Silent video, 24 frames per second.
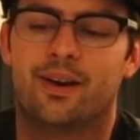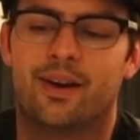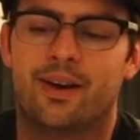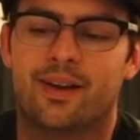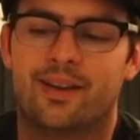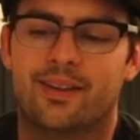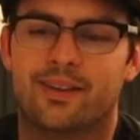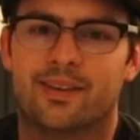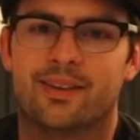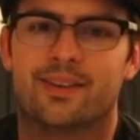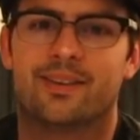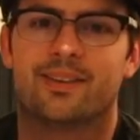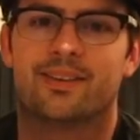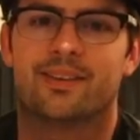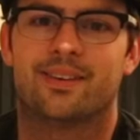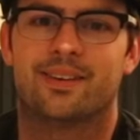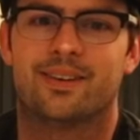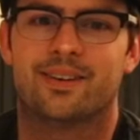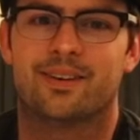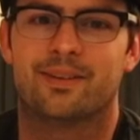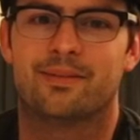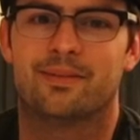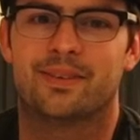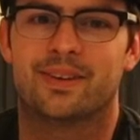I think you'll
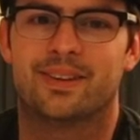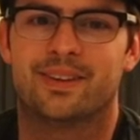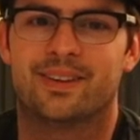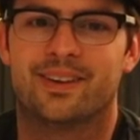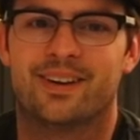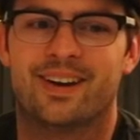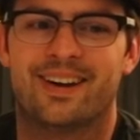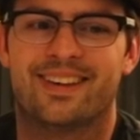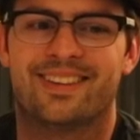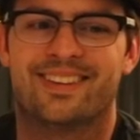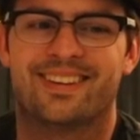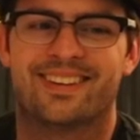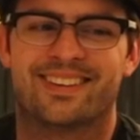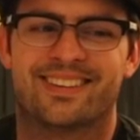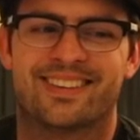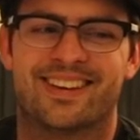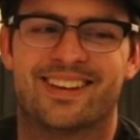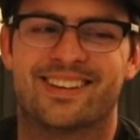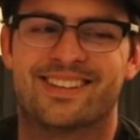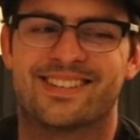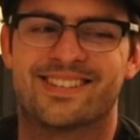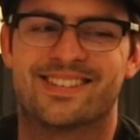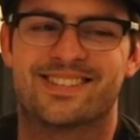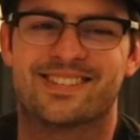hear him in there. I think
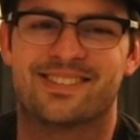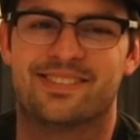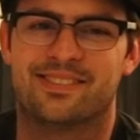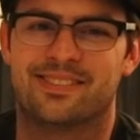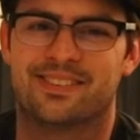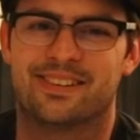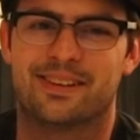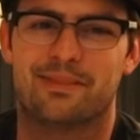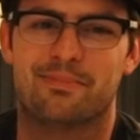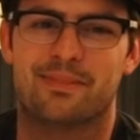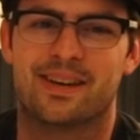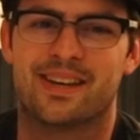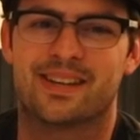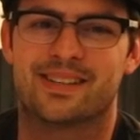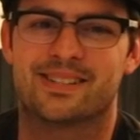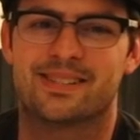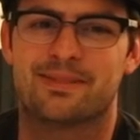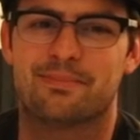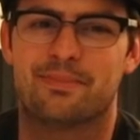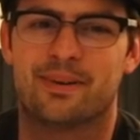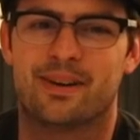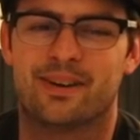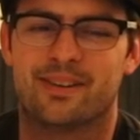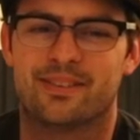that just totally makes
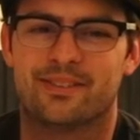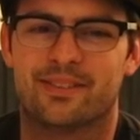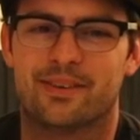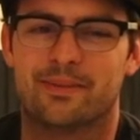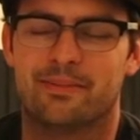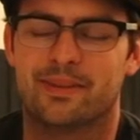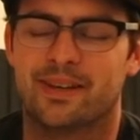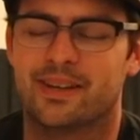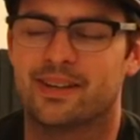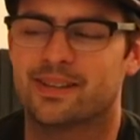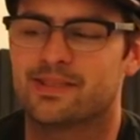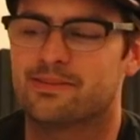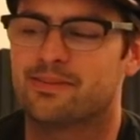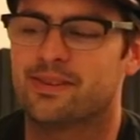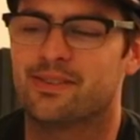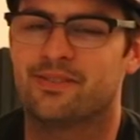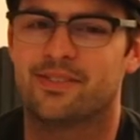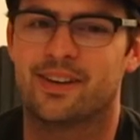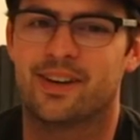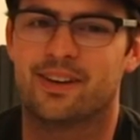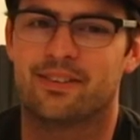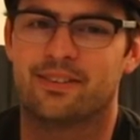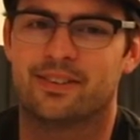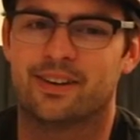the part for me. It's my
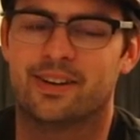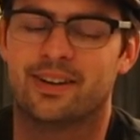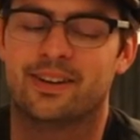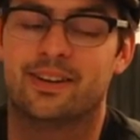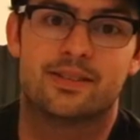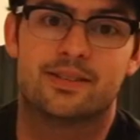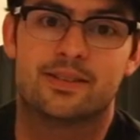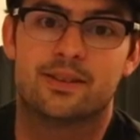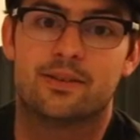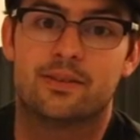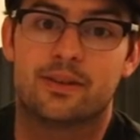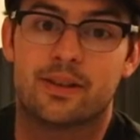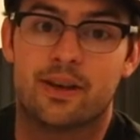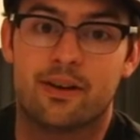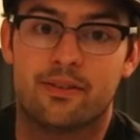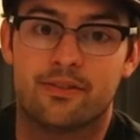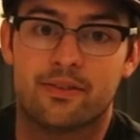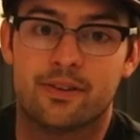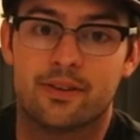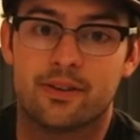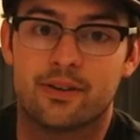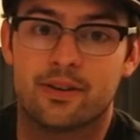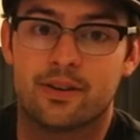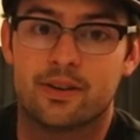favorite. So without
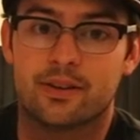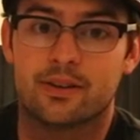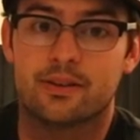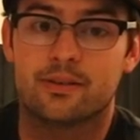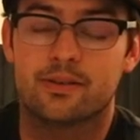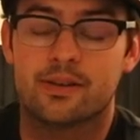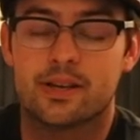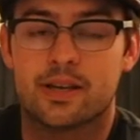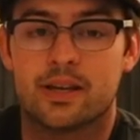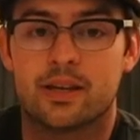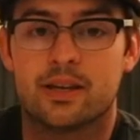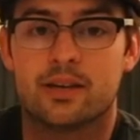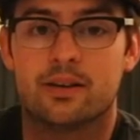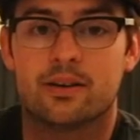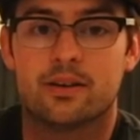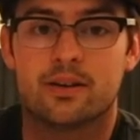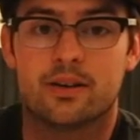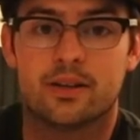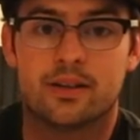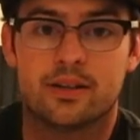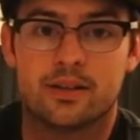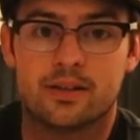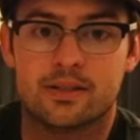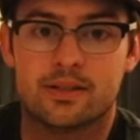further ado, here
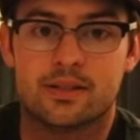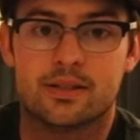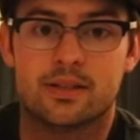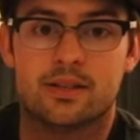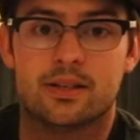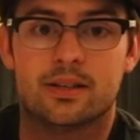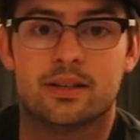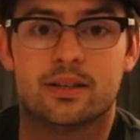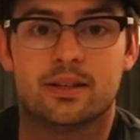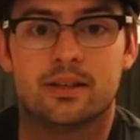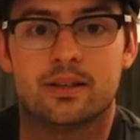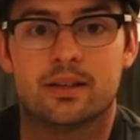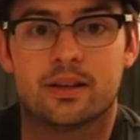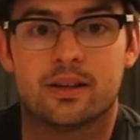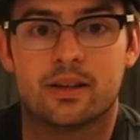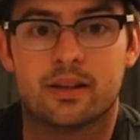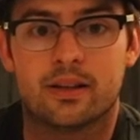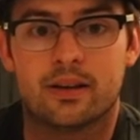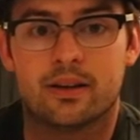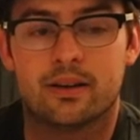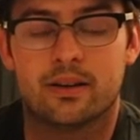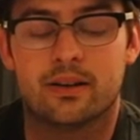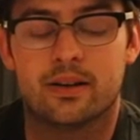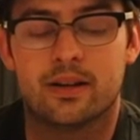is the
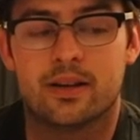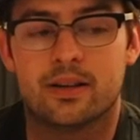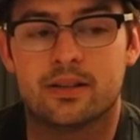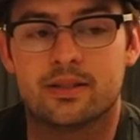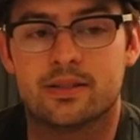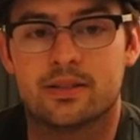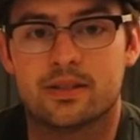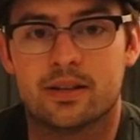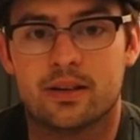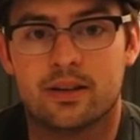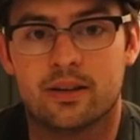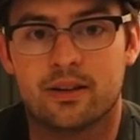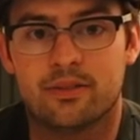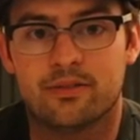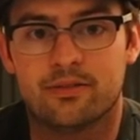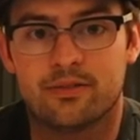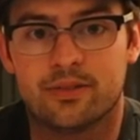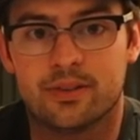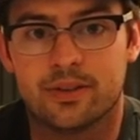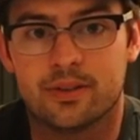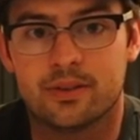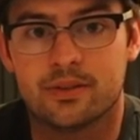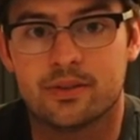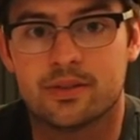clarinets and
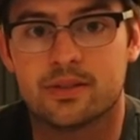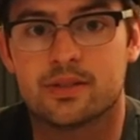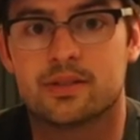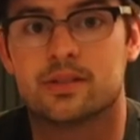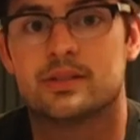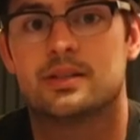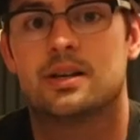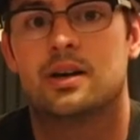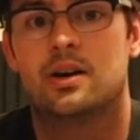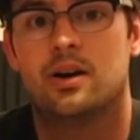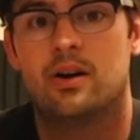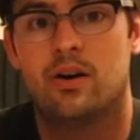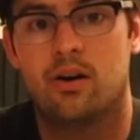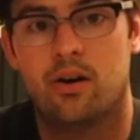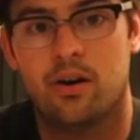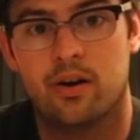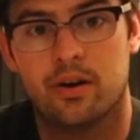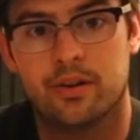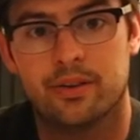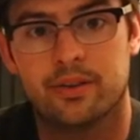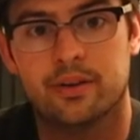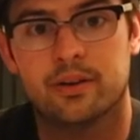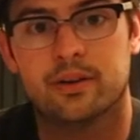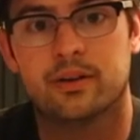flutes
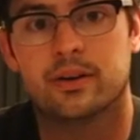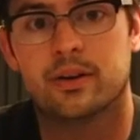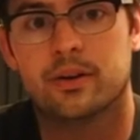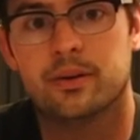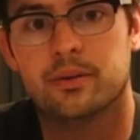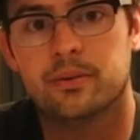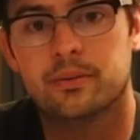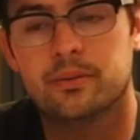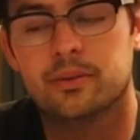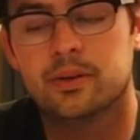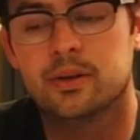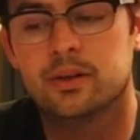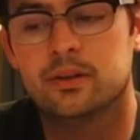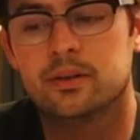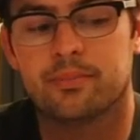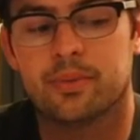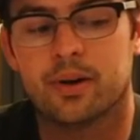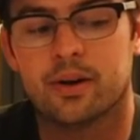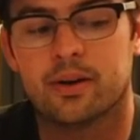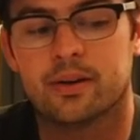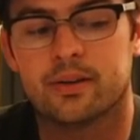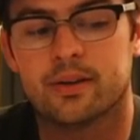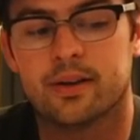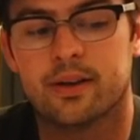on their own,
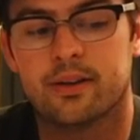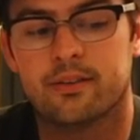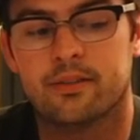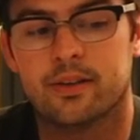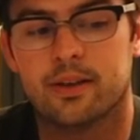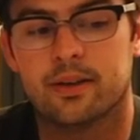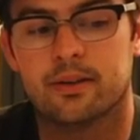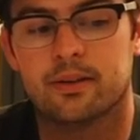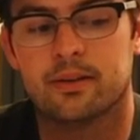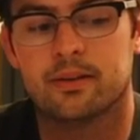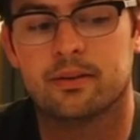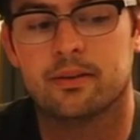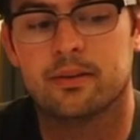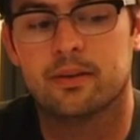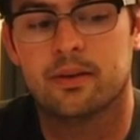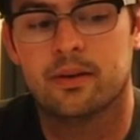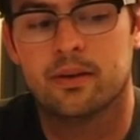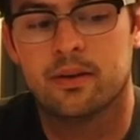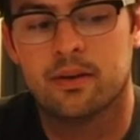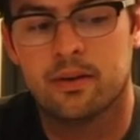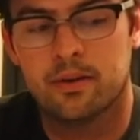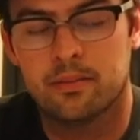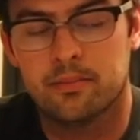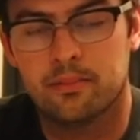part of a
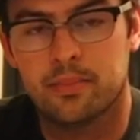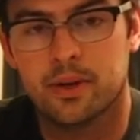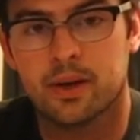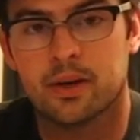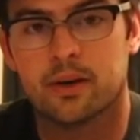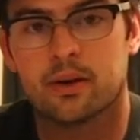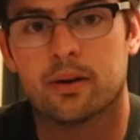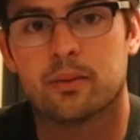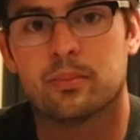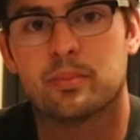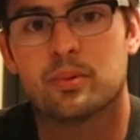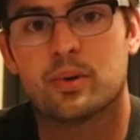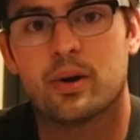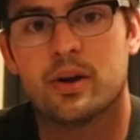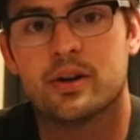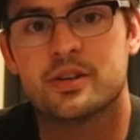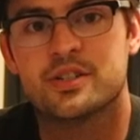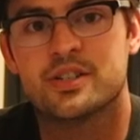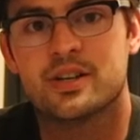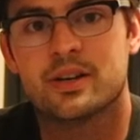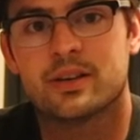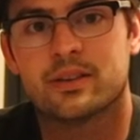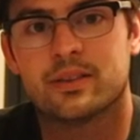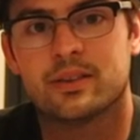bigger
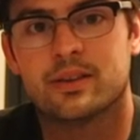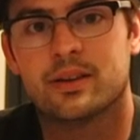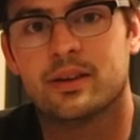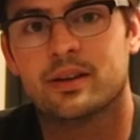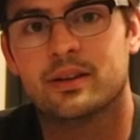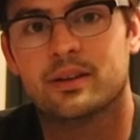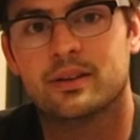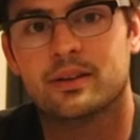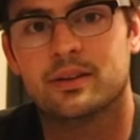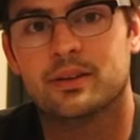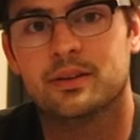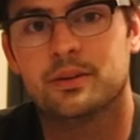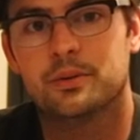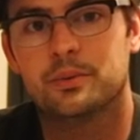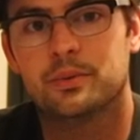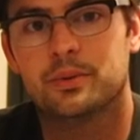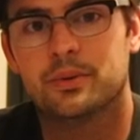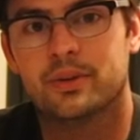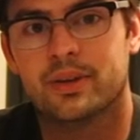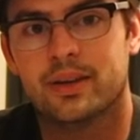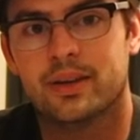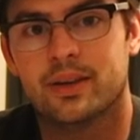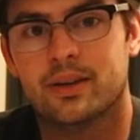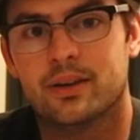project that you
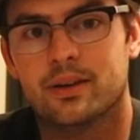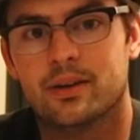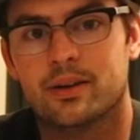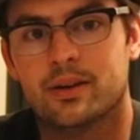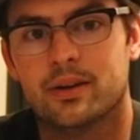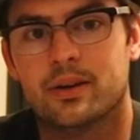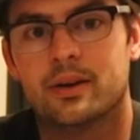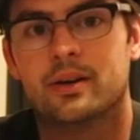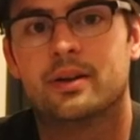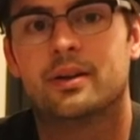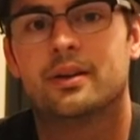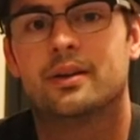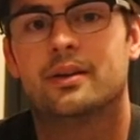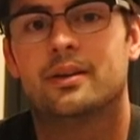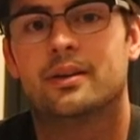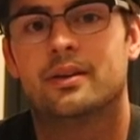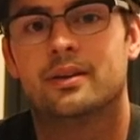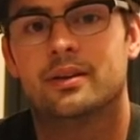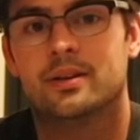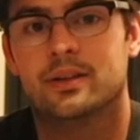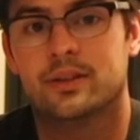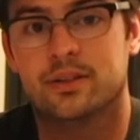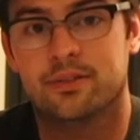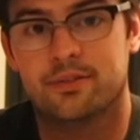will hear
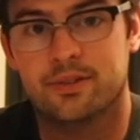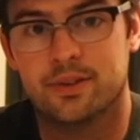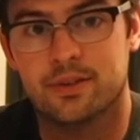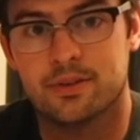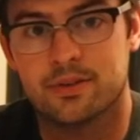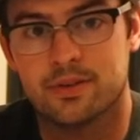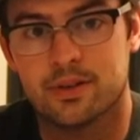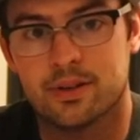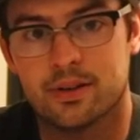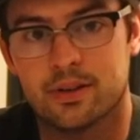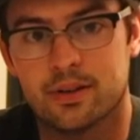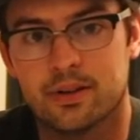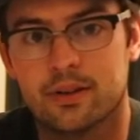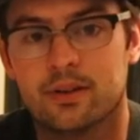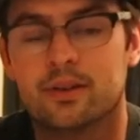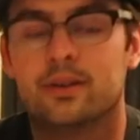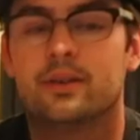in the future.